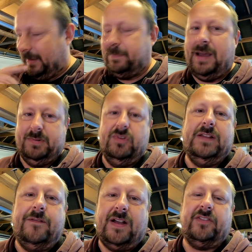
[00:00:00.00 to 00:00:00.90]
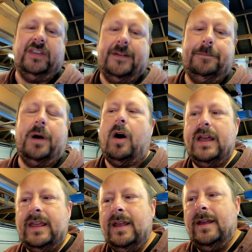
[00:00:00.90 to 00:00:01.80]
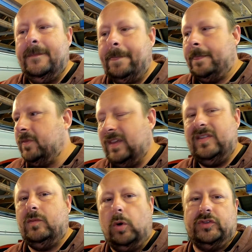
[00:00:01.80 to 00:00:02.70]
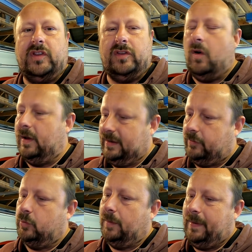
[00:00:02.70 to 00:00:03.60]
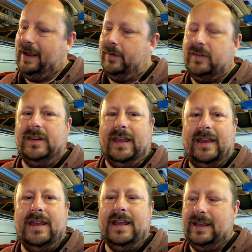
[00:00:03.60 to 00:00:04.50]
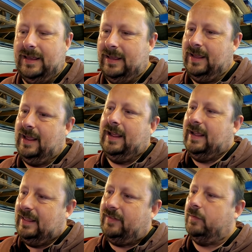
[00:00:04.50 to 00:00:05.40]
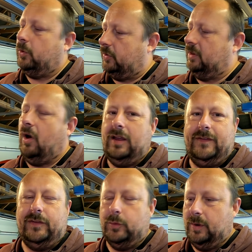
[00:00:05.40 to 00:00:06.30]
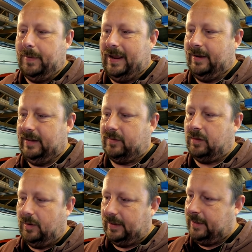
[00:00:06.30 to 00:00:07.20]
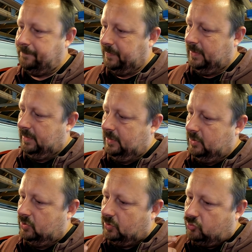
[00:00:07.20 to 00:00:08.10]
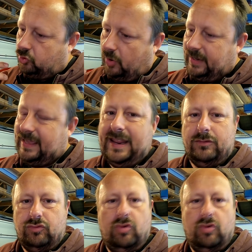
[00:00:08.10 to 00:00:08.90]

I'm becoming really fussy, but this is what design is all about, isn't it? This is what life is all about. It's like trying to get it